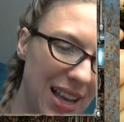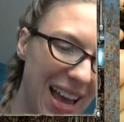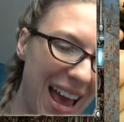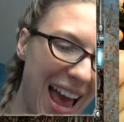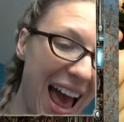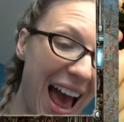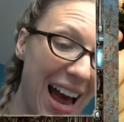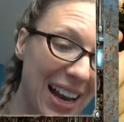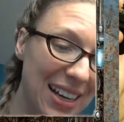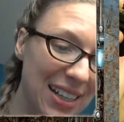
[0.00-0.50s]

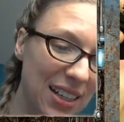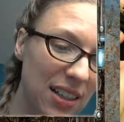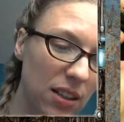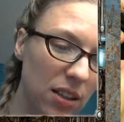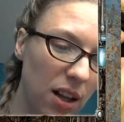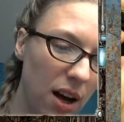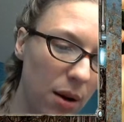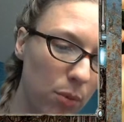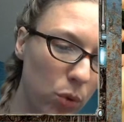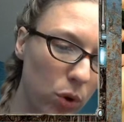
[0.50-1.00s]
adding a
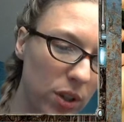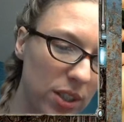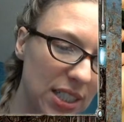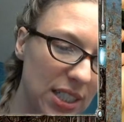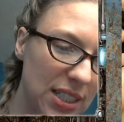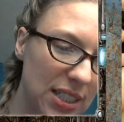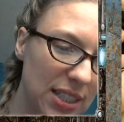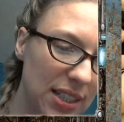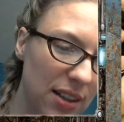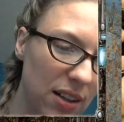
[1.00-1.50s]
lot more
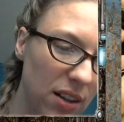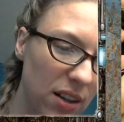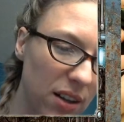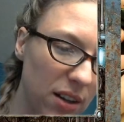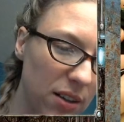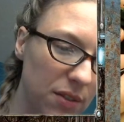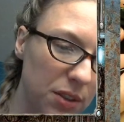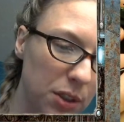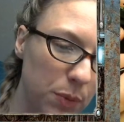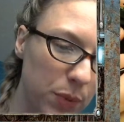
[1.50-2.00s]
detail
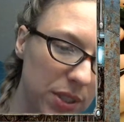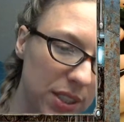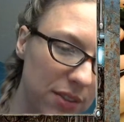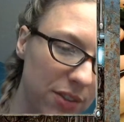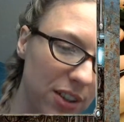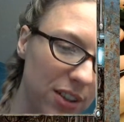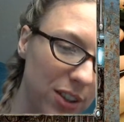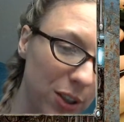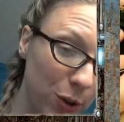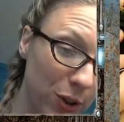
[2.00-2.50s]
of
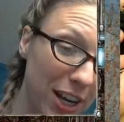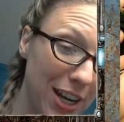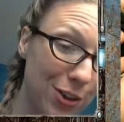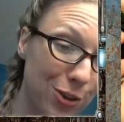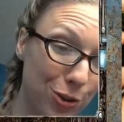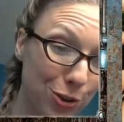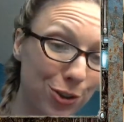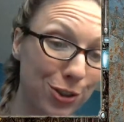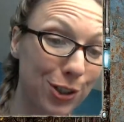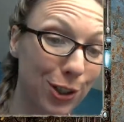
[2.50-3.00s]
specific
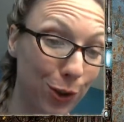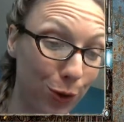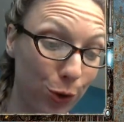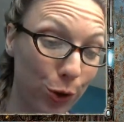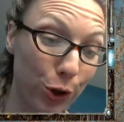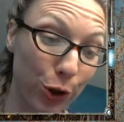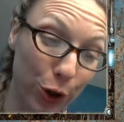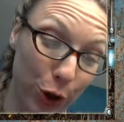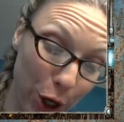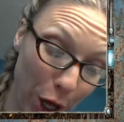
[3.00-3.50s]
locations that you
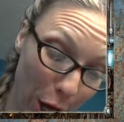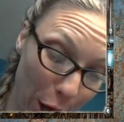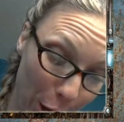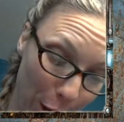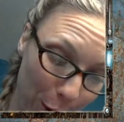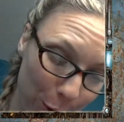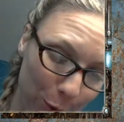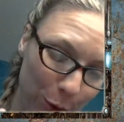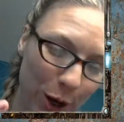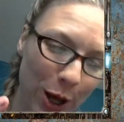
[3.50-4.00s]
can
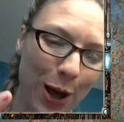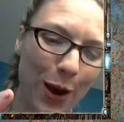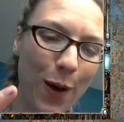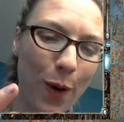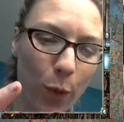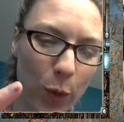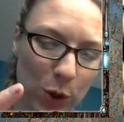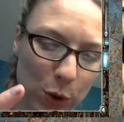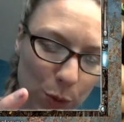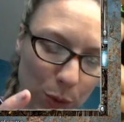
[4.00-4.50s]
go,
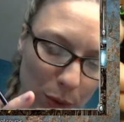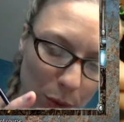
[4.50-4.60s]
which would